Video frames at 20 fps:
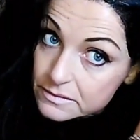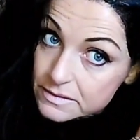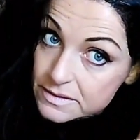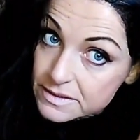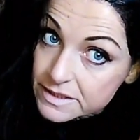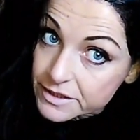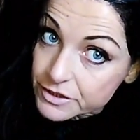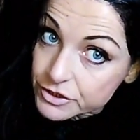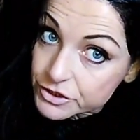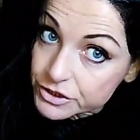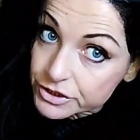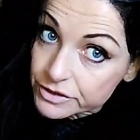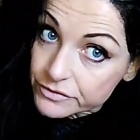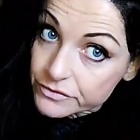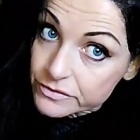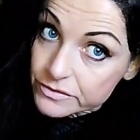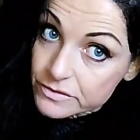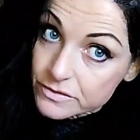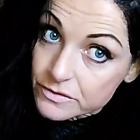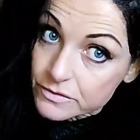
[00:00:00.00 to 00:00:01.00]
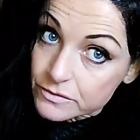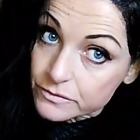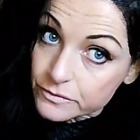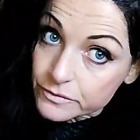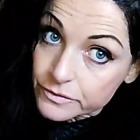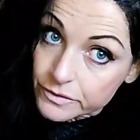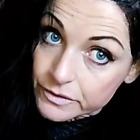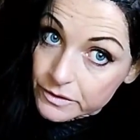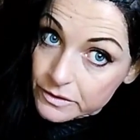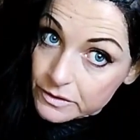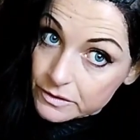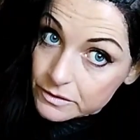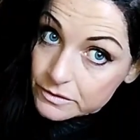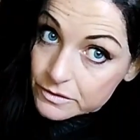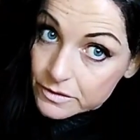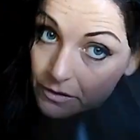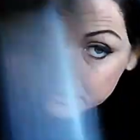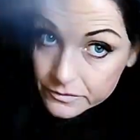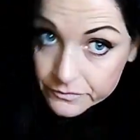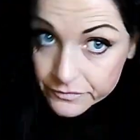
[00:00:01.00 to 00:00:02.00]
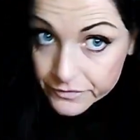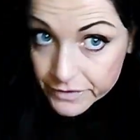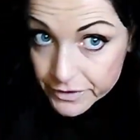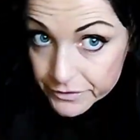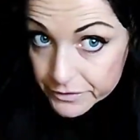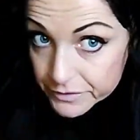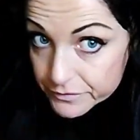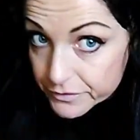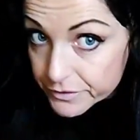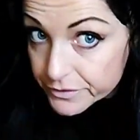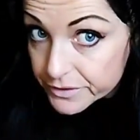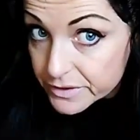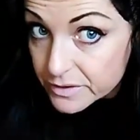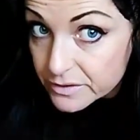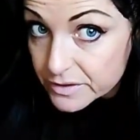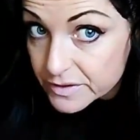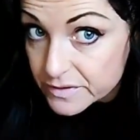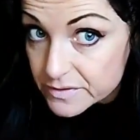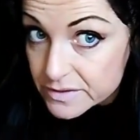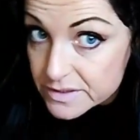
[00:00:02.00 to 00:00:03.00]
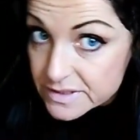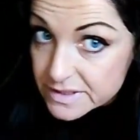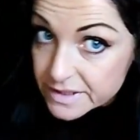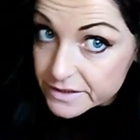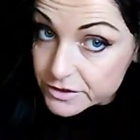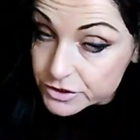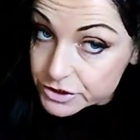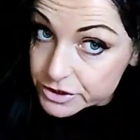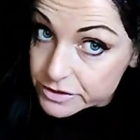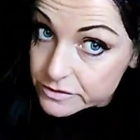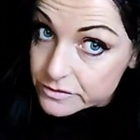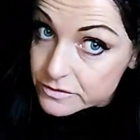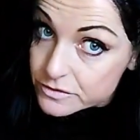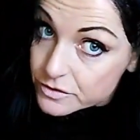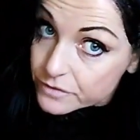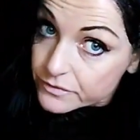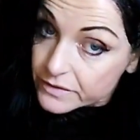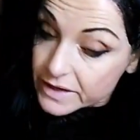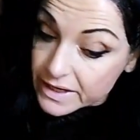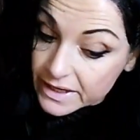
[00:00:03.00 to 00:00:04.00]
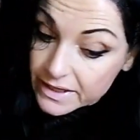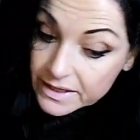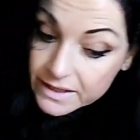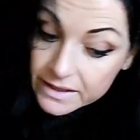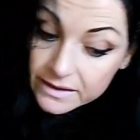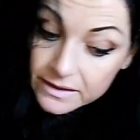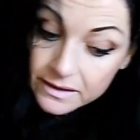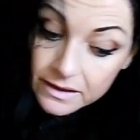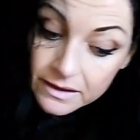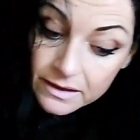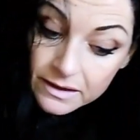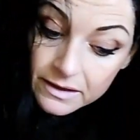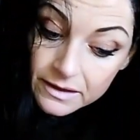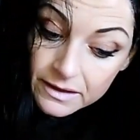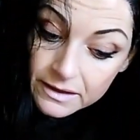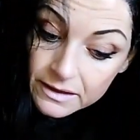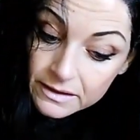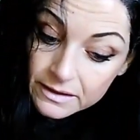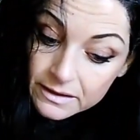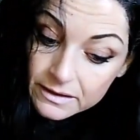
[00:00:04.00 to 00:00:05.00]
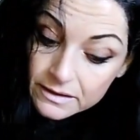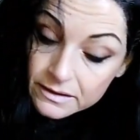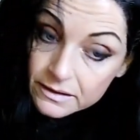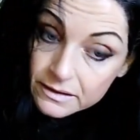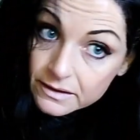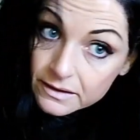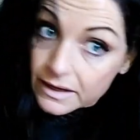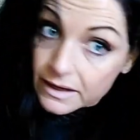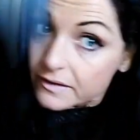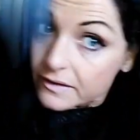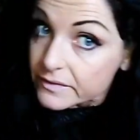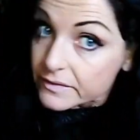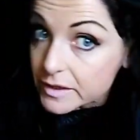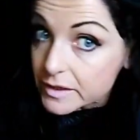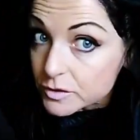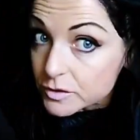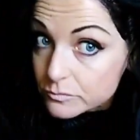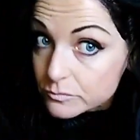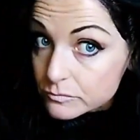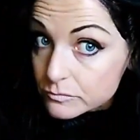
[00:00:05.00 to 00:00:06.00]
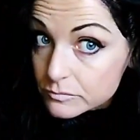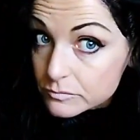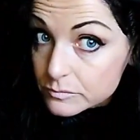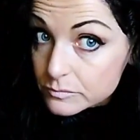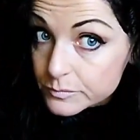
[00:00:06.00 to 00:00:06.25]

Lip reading: sections very, very thin sections of hair and then